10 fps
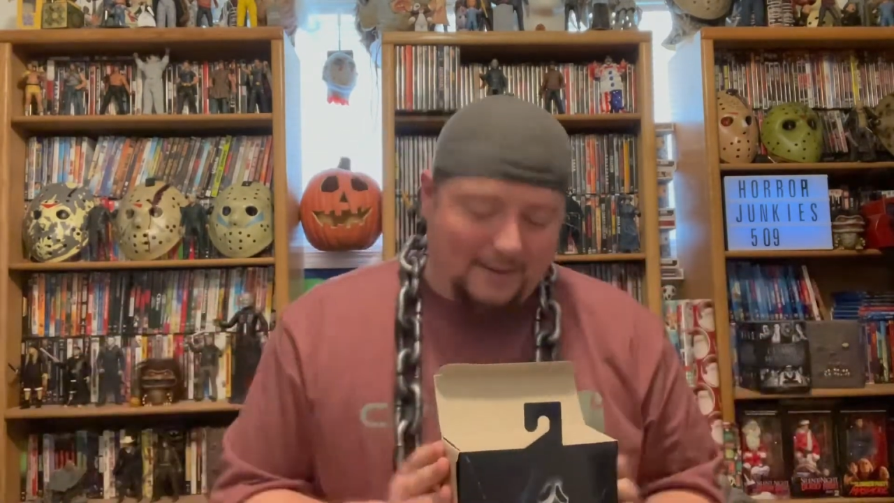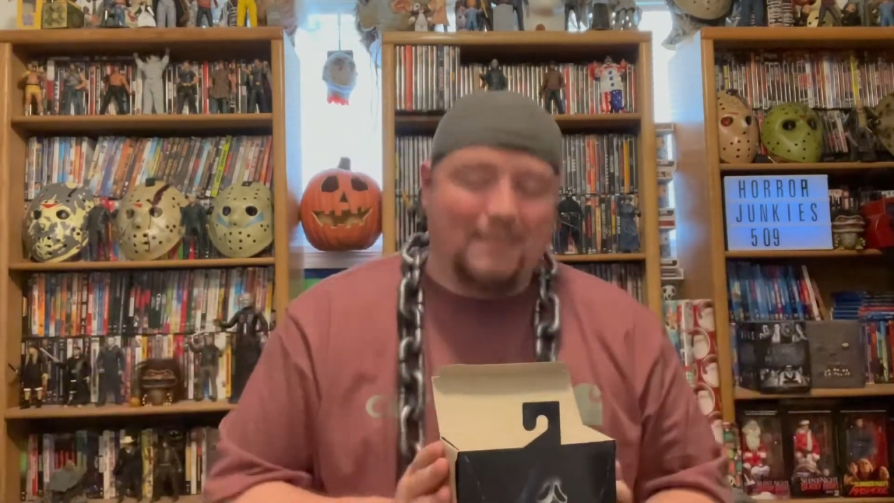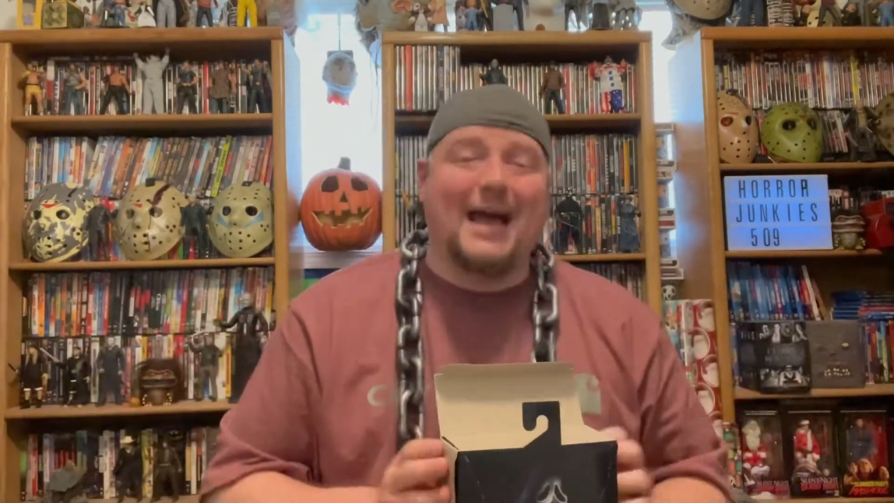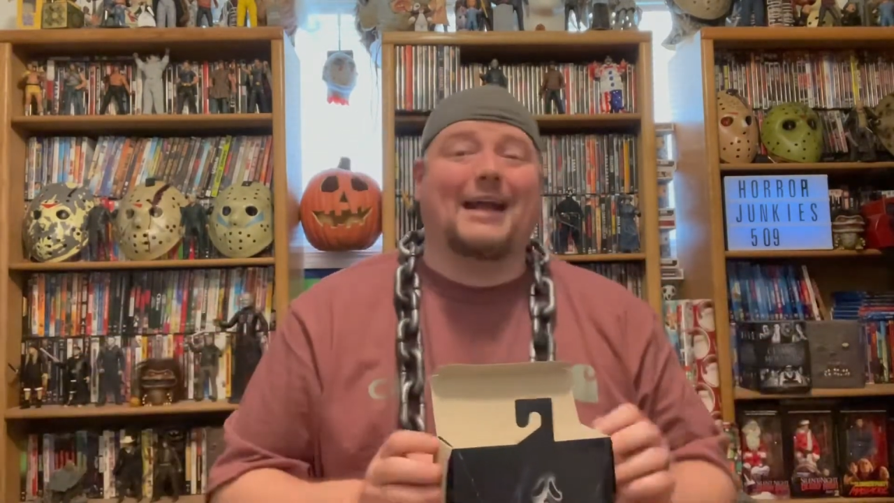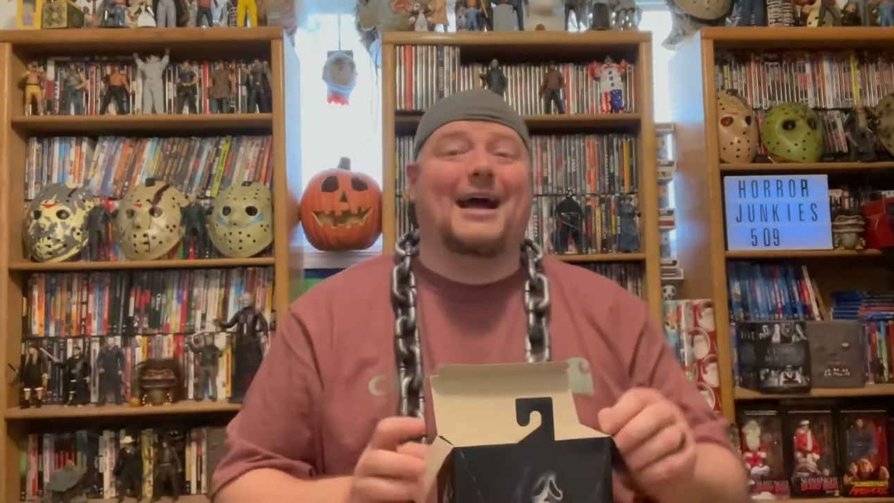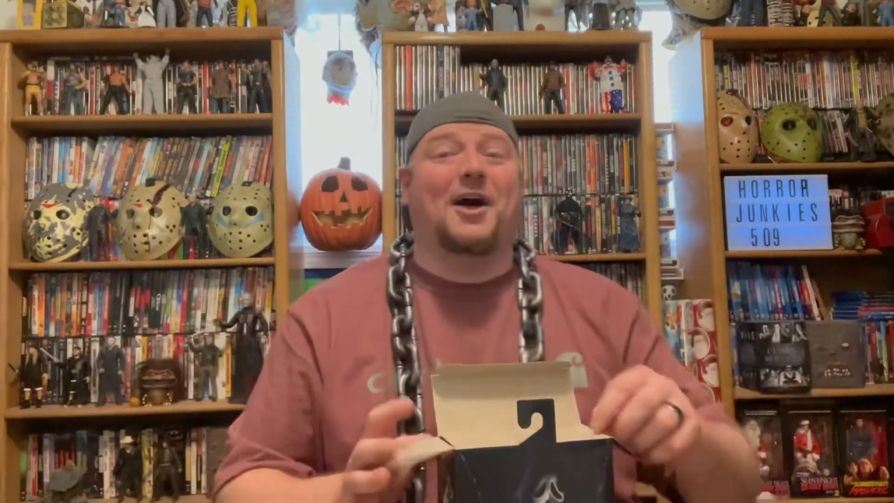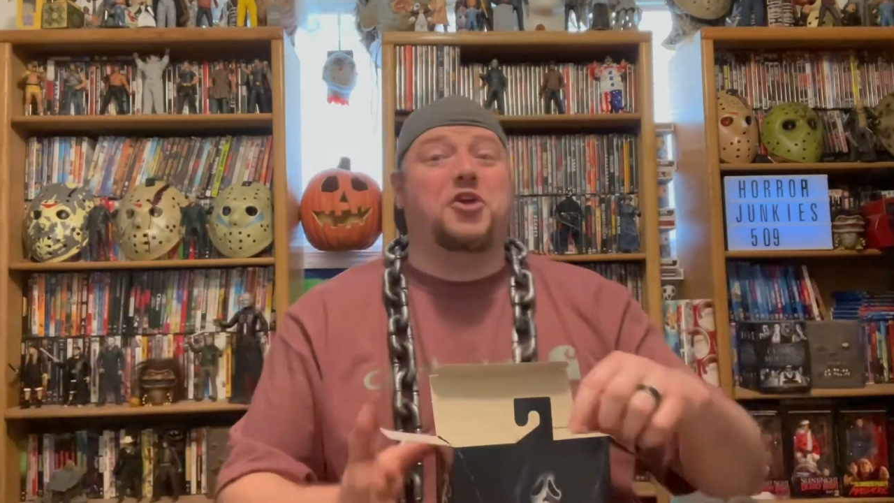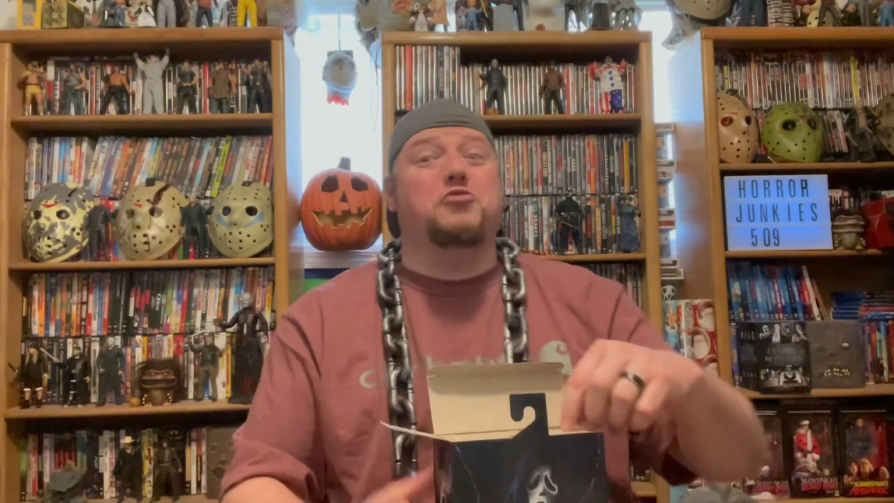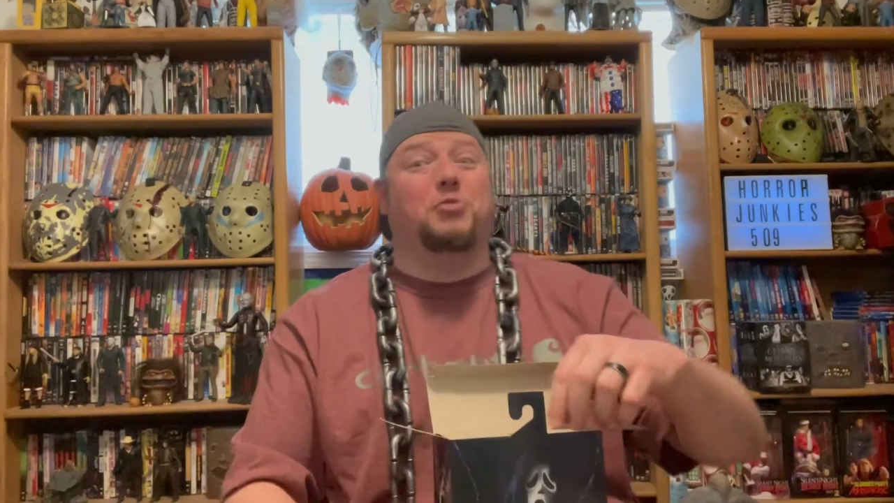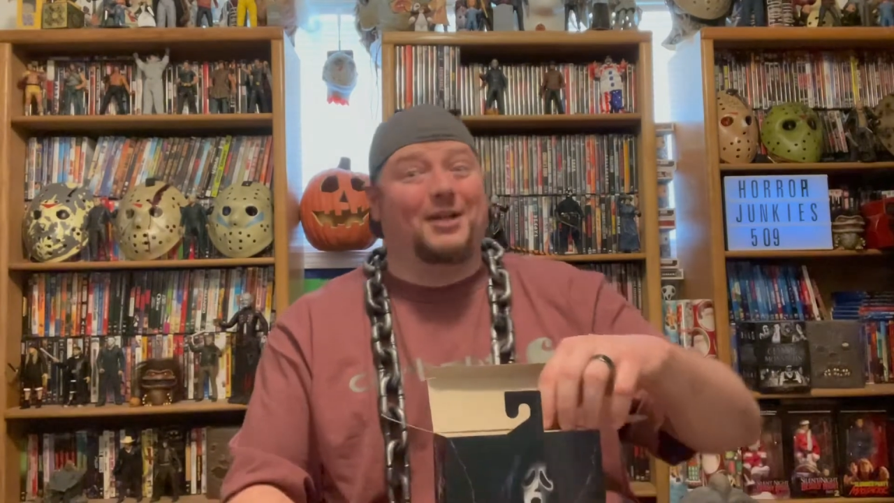Man, Kyle,
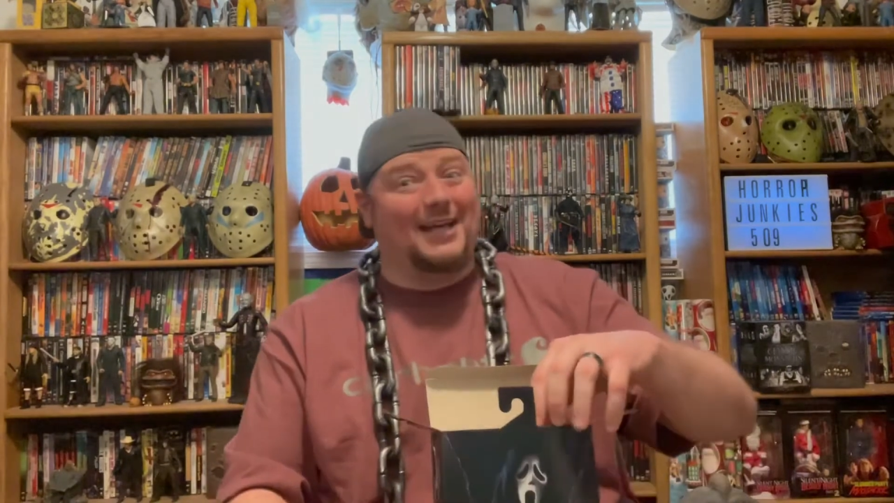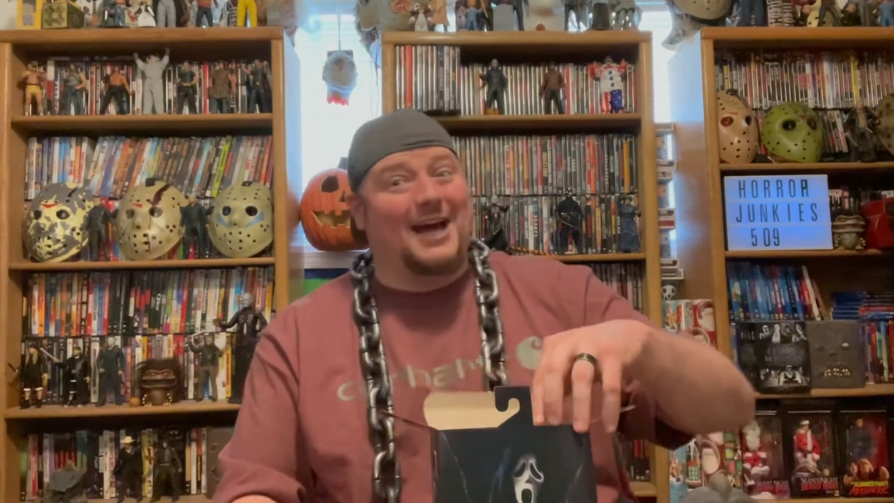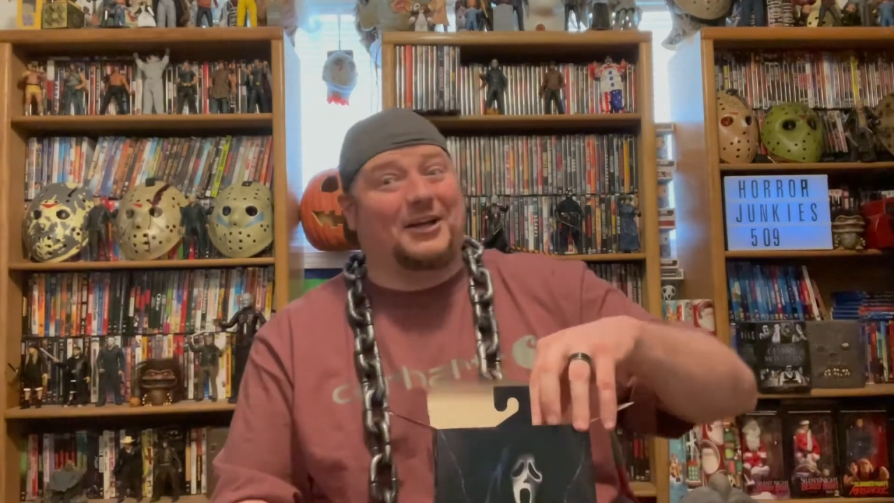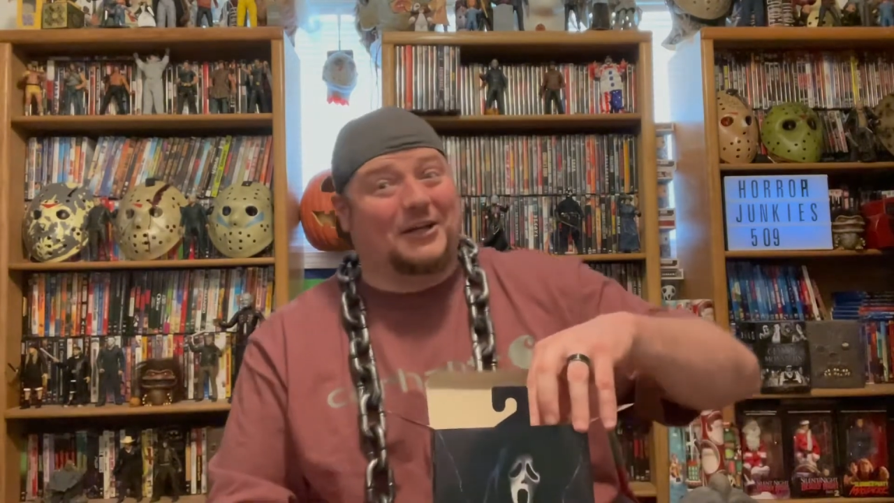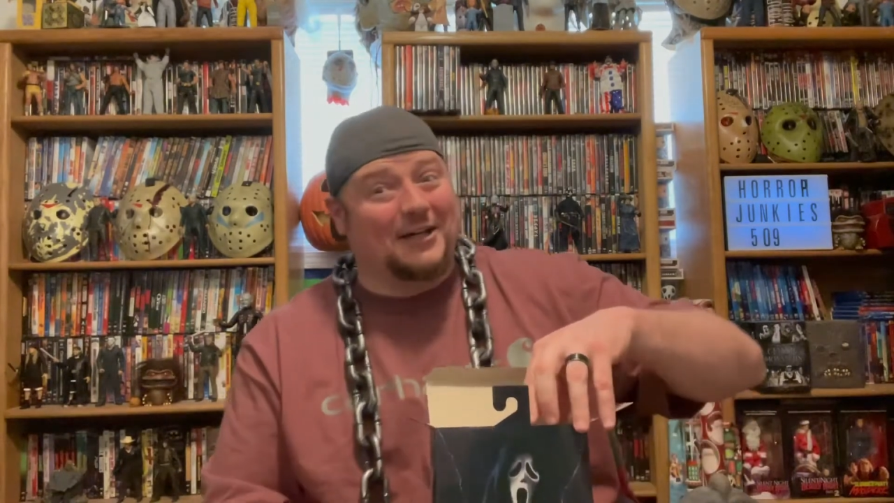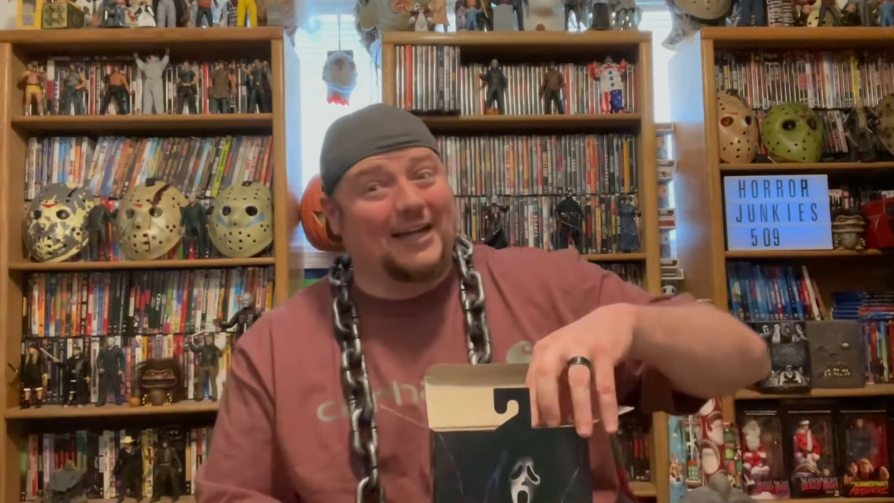you really had a good